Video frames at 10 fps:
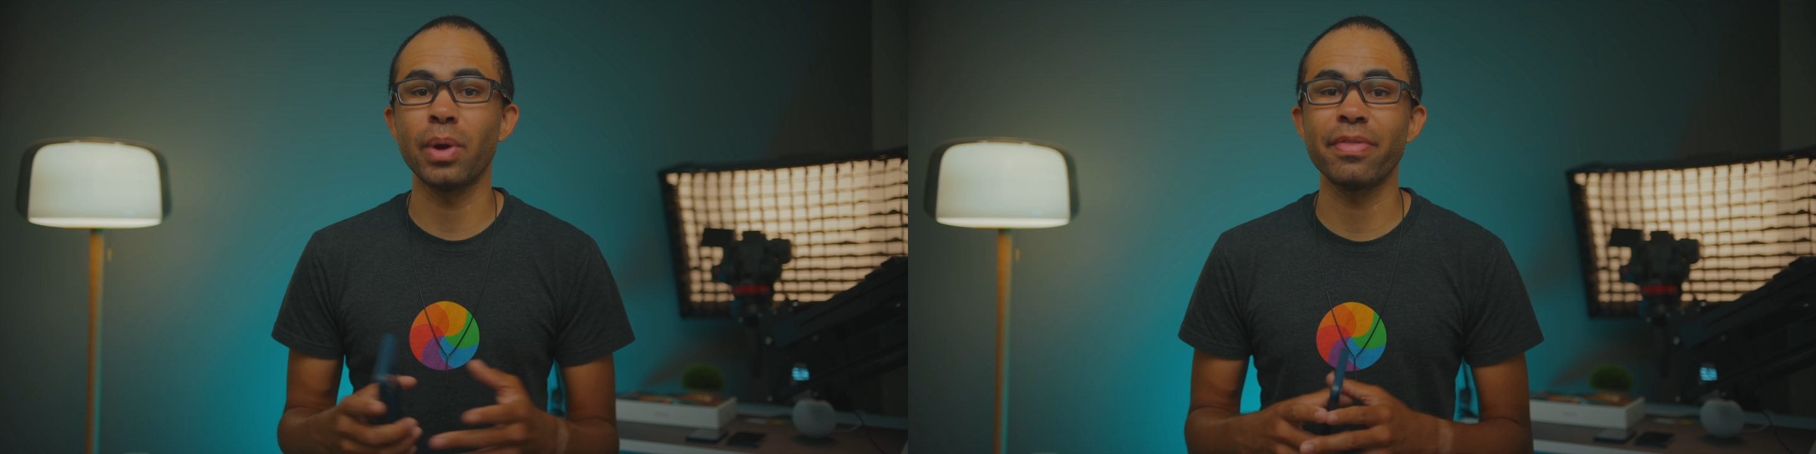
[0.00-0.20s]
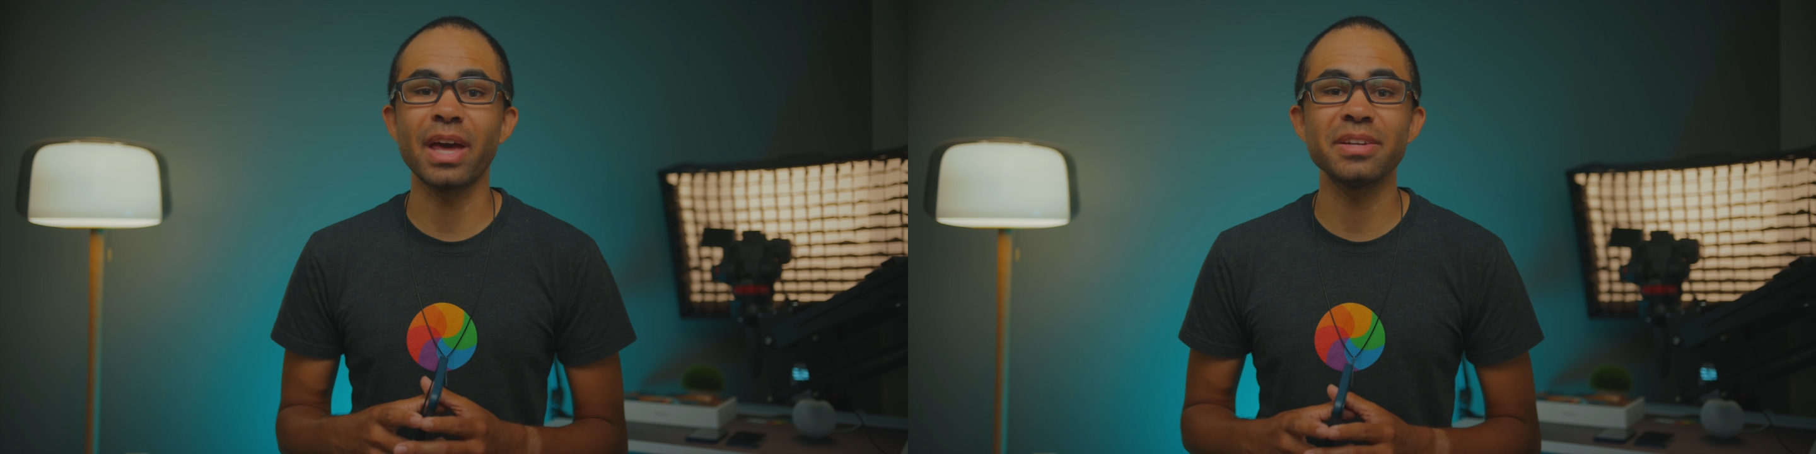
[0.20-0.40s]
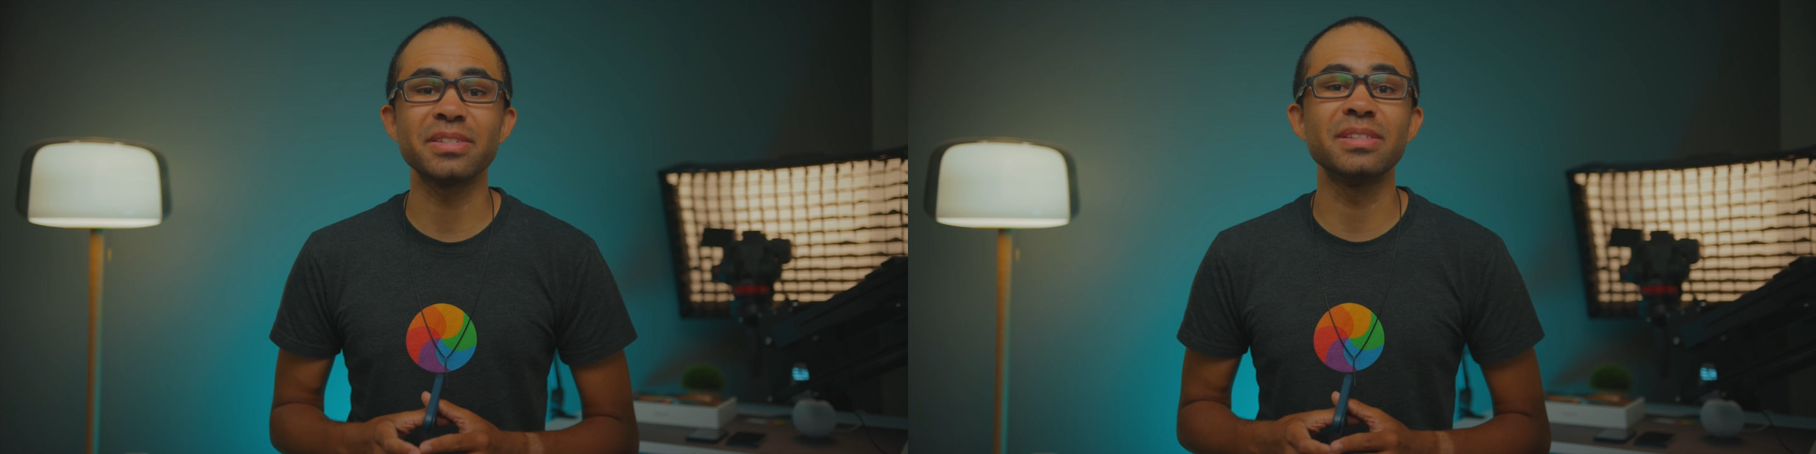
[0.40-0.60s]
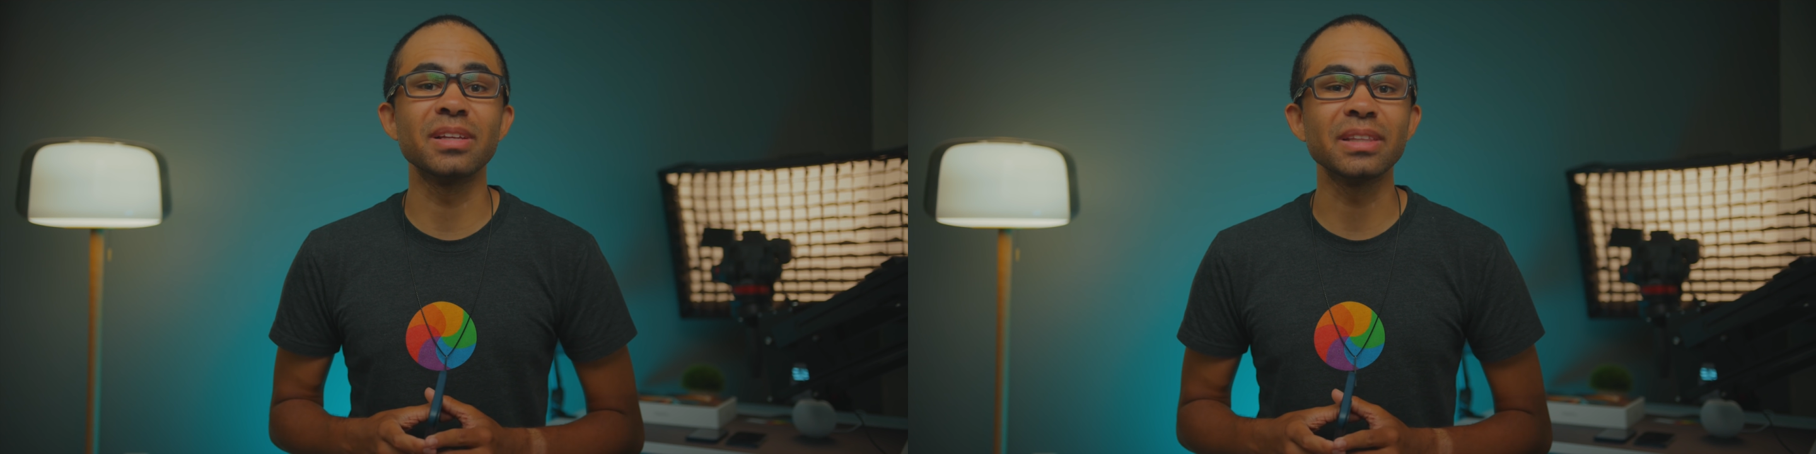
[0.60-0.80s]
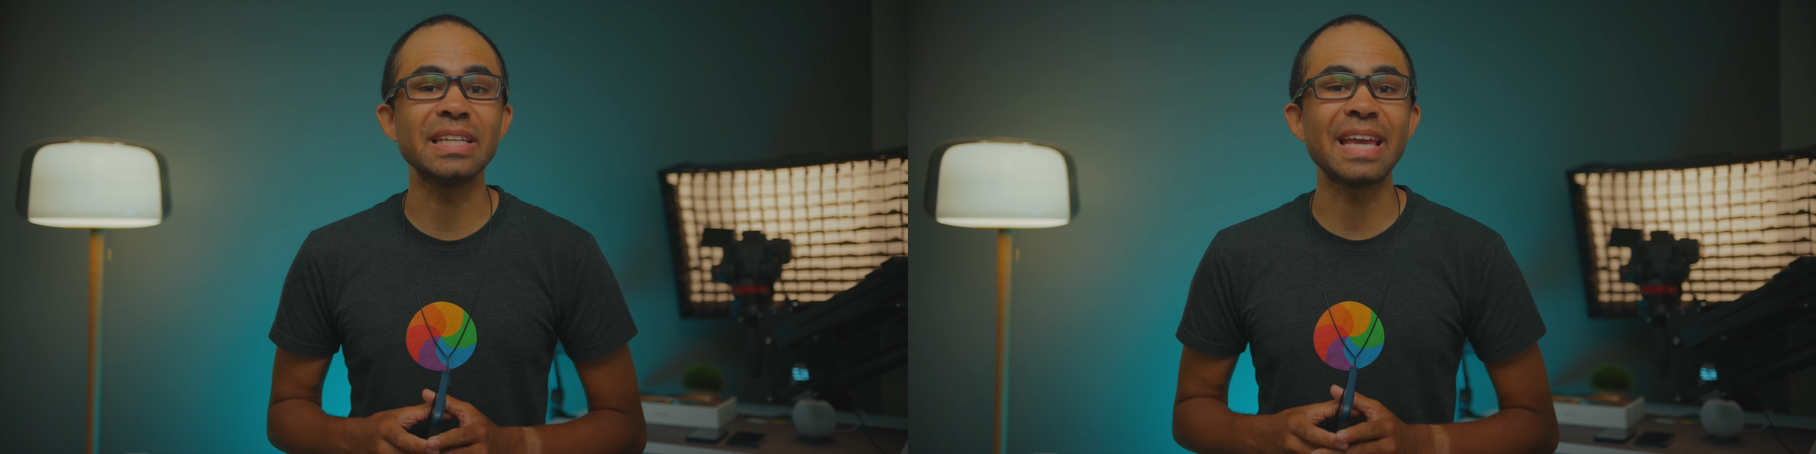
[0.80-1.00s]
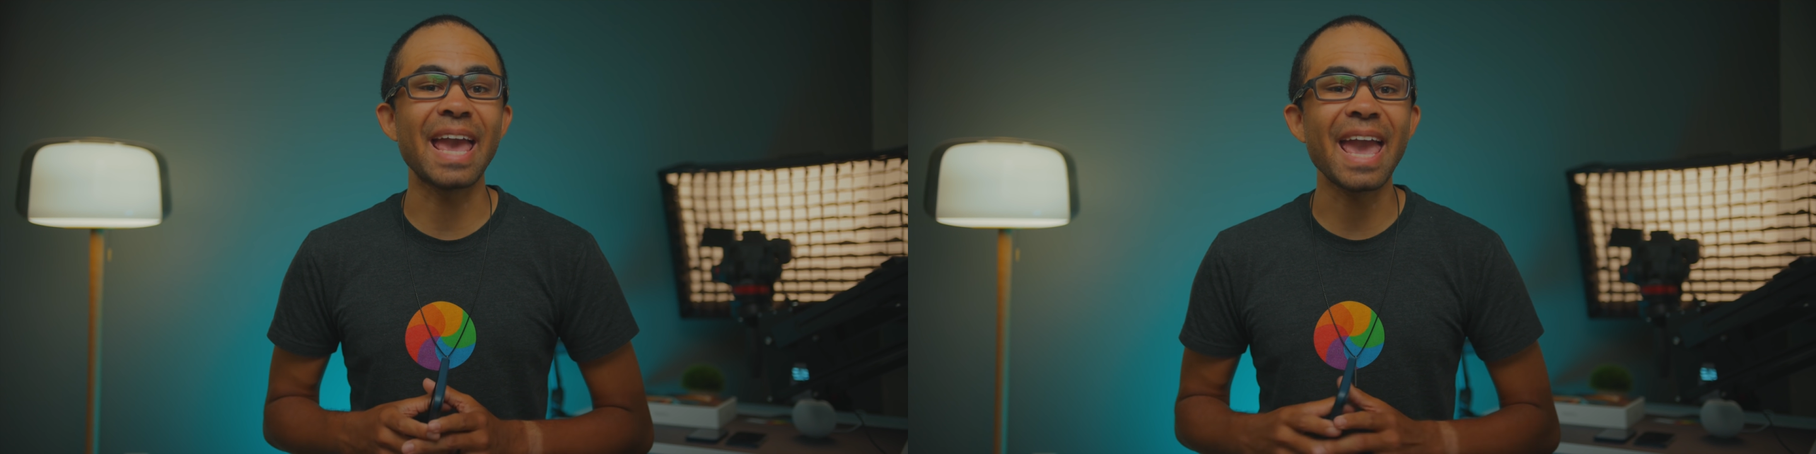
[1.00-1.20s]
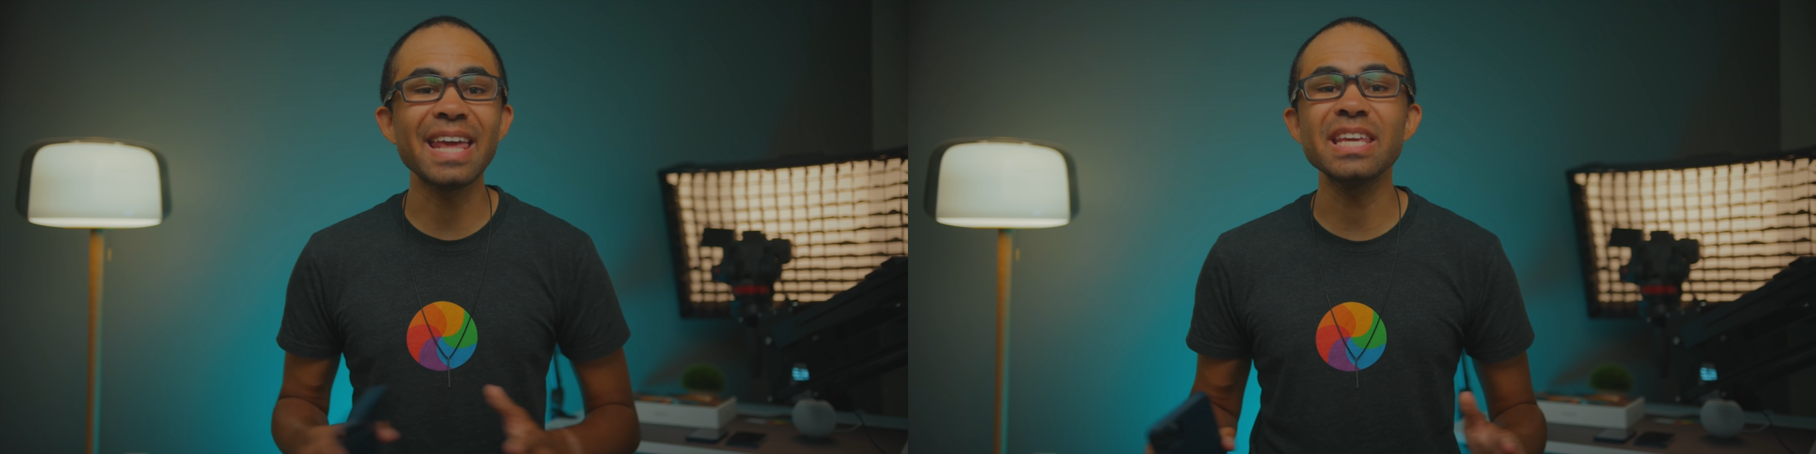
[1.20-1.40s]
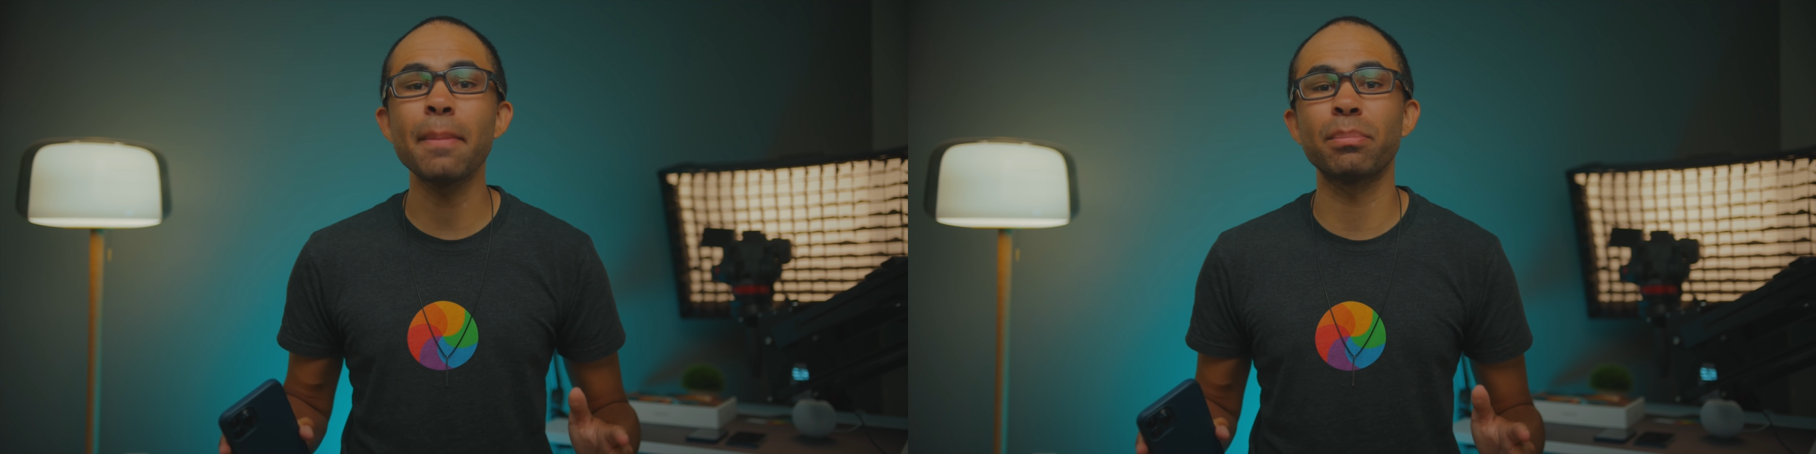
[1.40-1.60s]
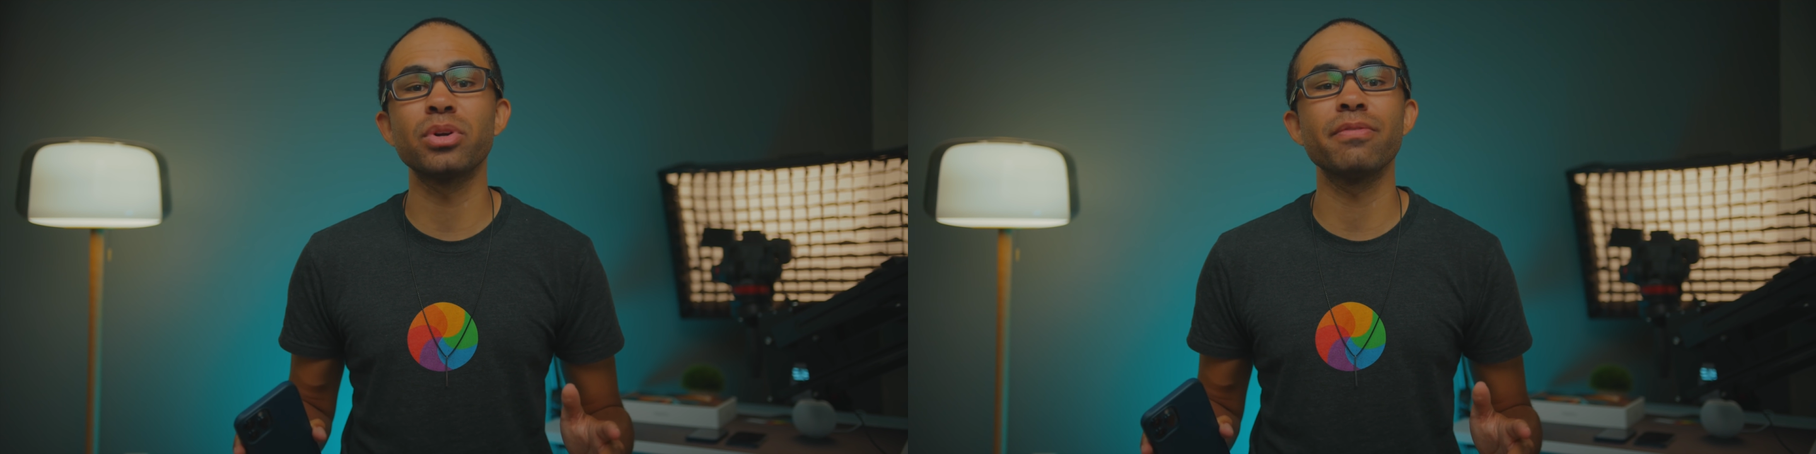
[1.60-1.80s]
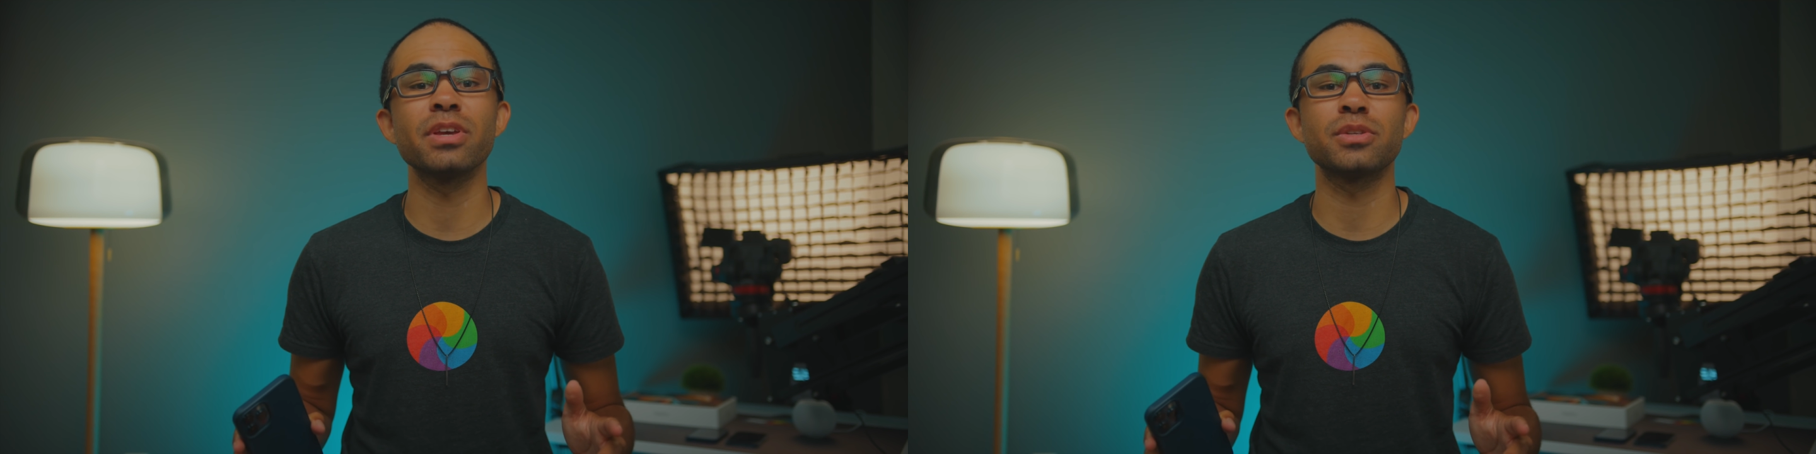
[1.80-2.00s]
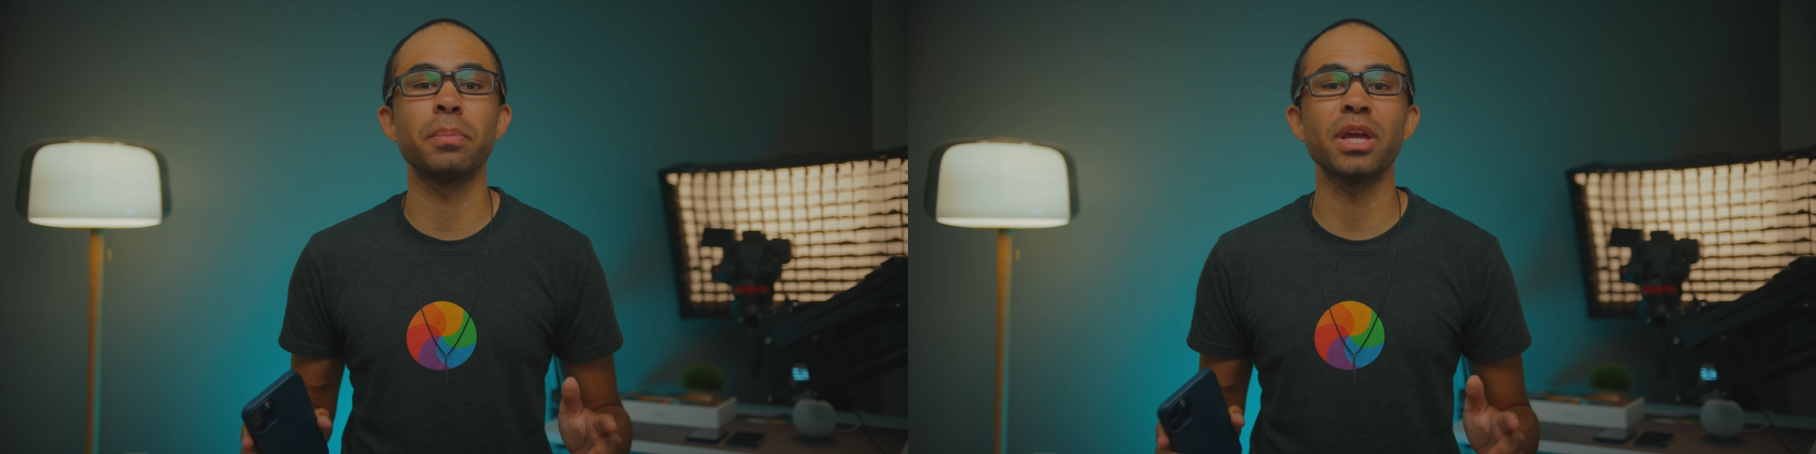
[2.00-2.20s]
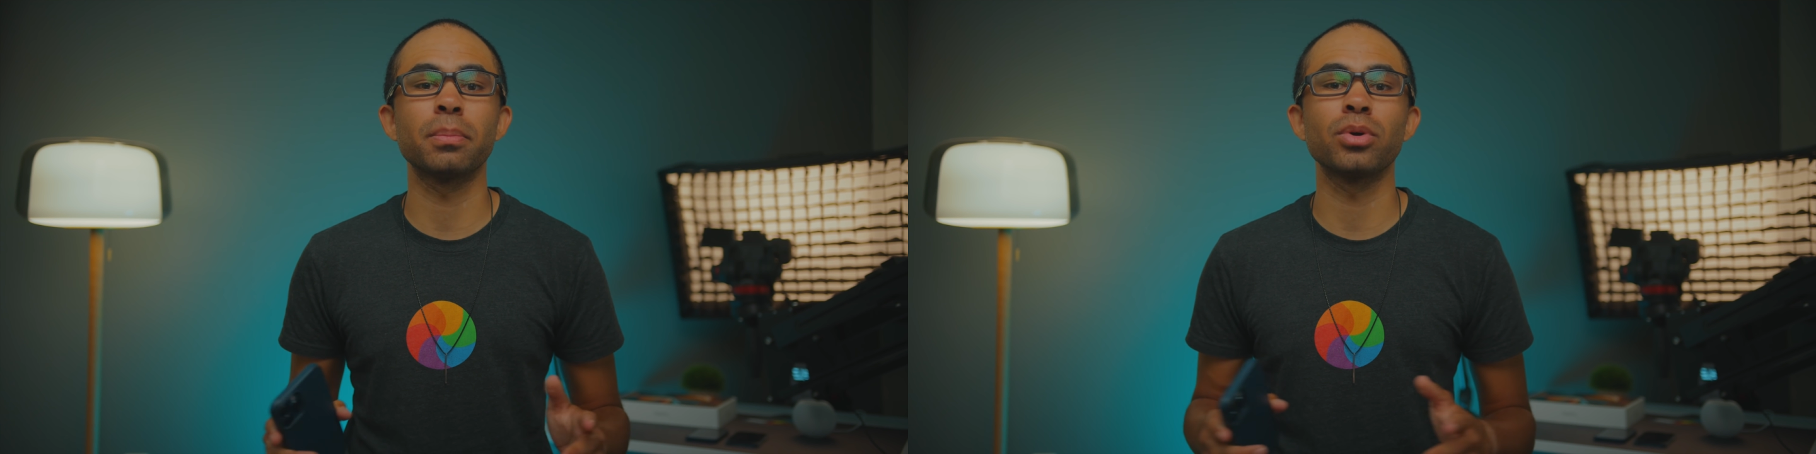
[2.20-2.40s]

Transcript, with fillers: and that is delete any previous beta